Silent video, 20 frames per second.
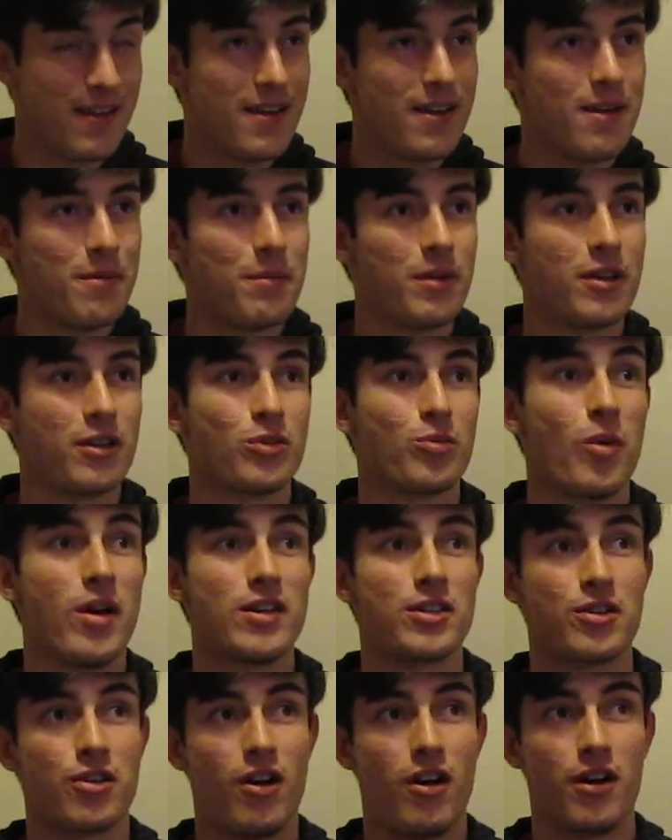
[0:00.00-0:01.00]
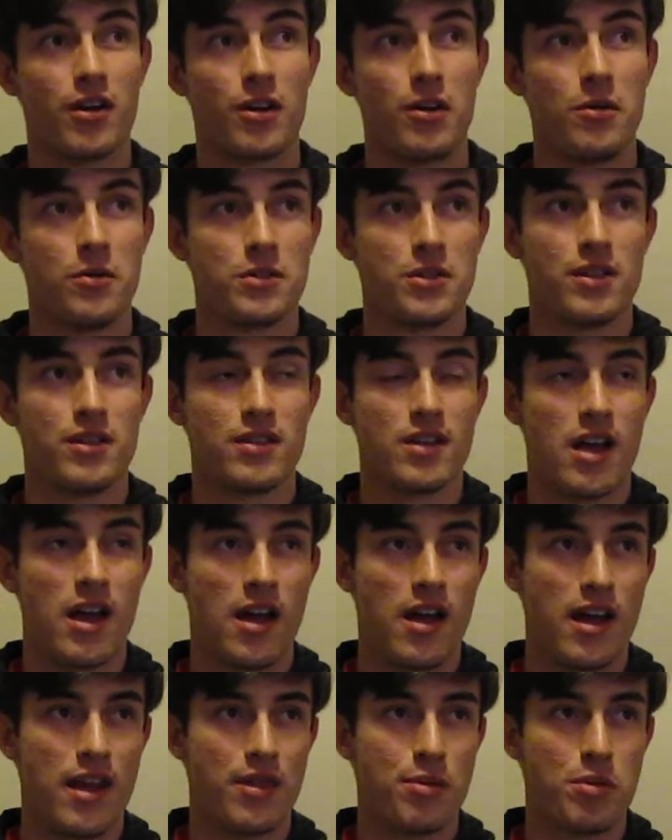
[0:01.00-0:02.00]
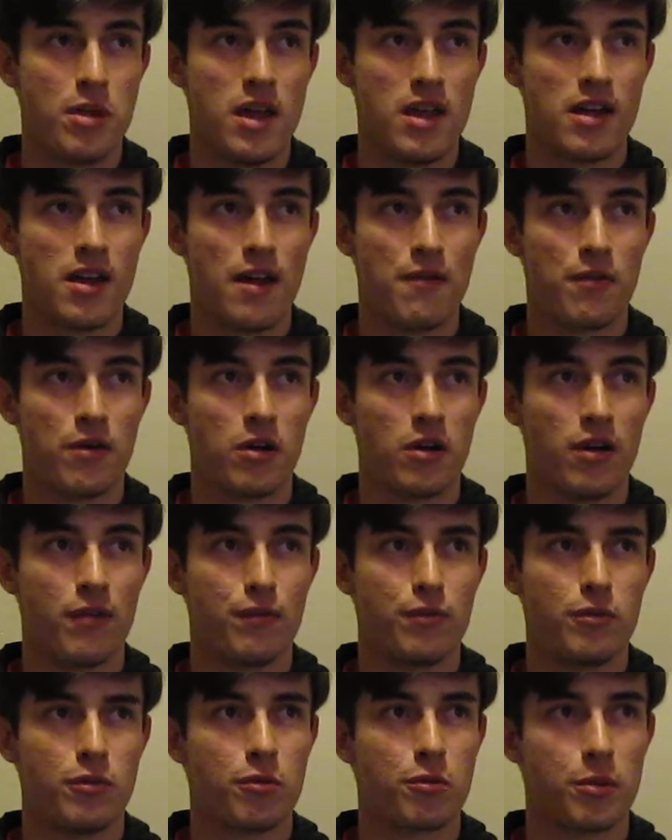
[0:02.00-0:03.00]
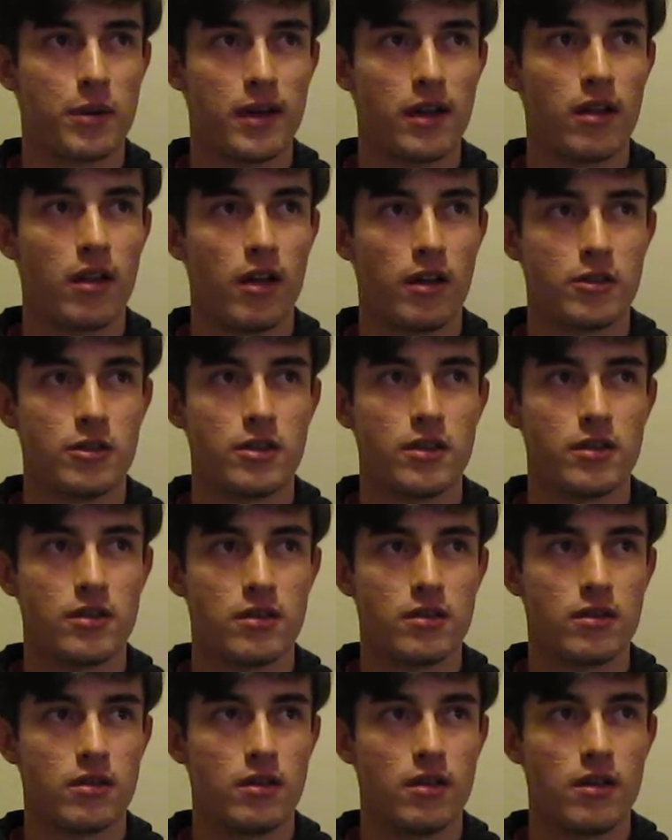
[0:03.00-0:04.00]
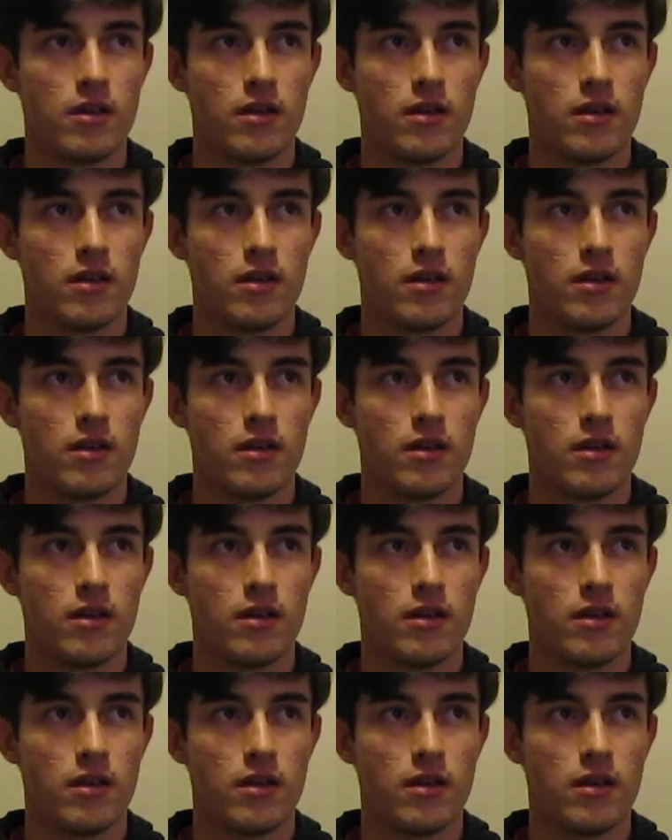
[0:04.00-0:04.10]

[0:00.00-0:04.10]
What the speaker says: Because Western Hognoses, I think I've heard of 3 clutches,